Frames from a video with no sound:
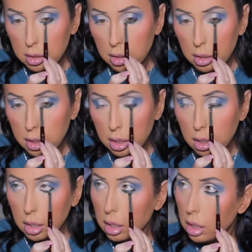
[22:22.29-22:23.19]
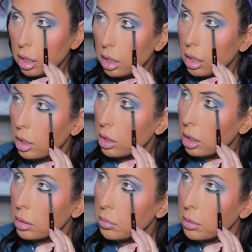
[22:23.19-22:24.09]
on, you're
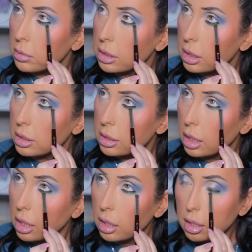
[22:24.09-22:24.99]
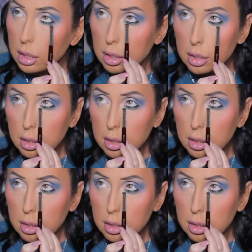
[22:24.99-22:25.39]
gonna be able to see